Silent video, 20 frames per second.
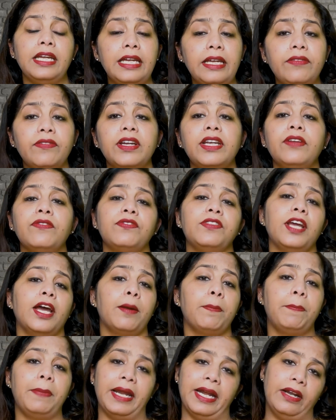even if they
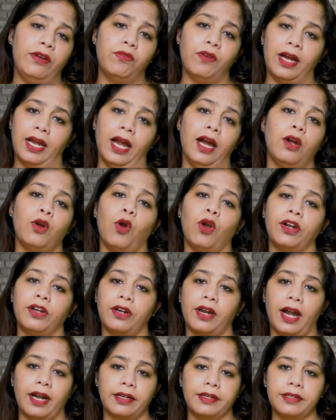are paid via
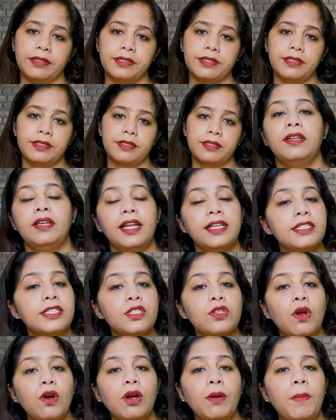contractors. Let's
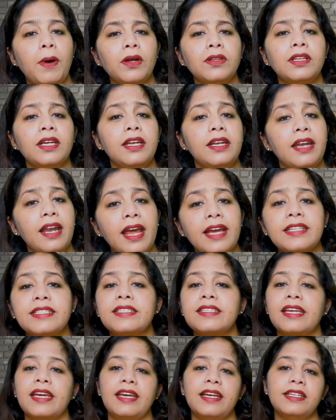talk about the
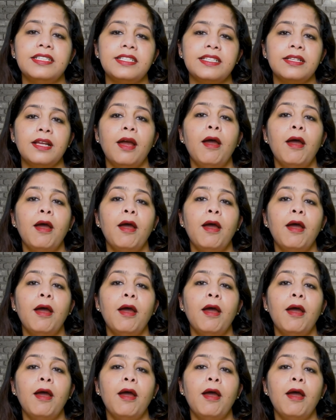next case,